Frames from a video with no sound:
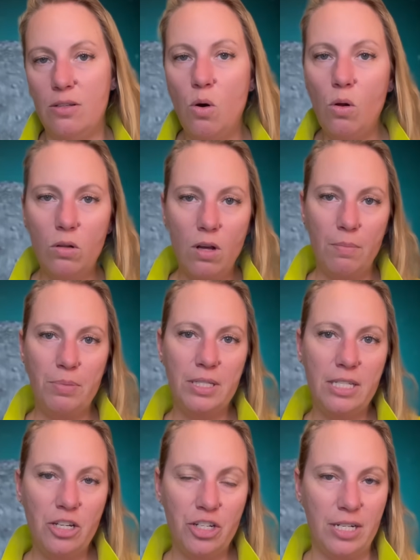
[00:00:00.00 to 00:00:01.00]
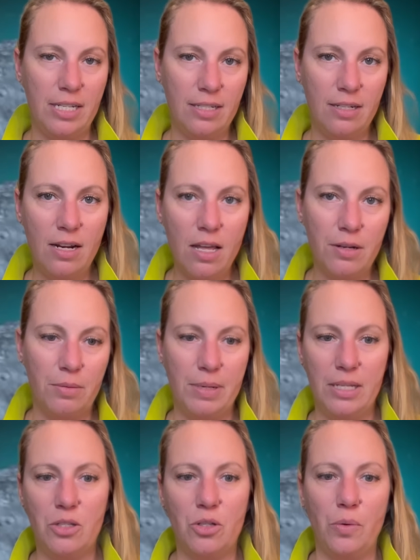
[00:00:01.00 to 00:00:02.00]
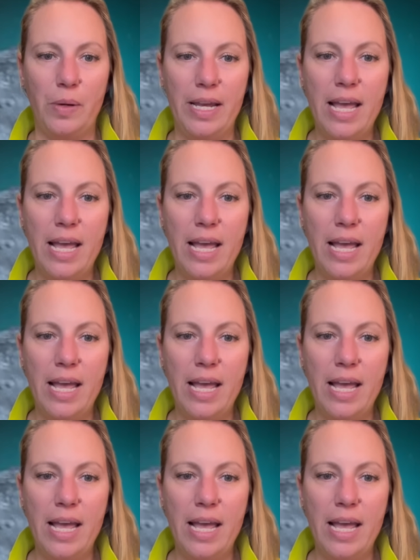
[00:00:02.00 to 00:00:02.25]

the whole composition is another mystery.